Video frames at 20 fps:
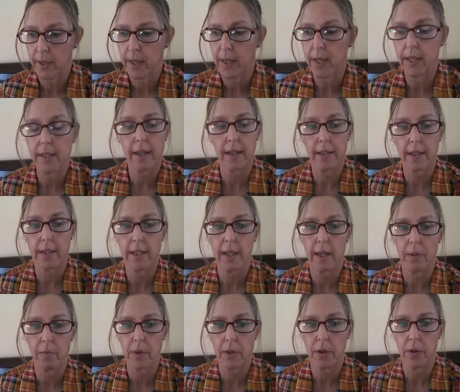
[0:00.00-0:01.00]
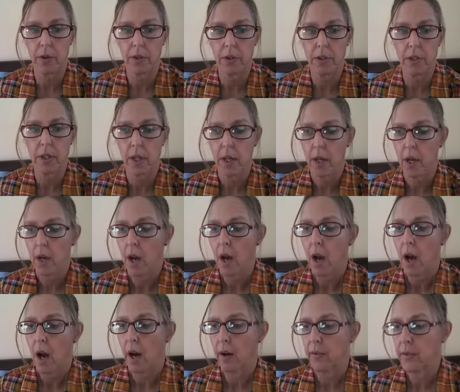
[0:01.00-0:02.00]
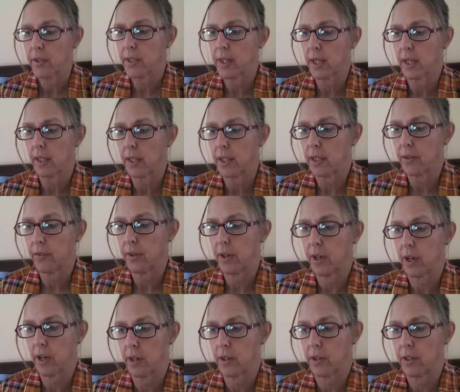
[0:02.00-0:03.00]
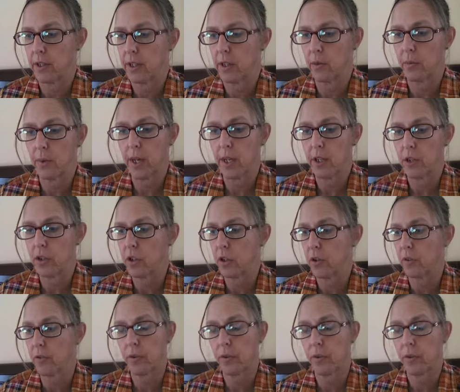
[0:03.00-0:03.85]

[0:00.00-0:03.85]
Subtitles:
He selected 10 minerals of distinctly different hardness that ranged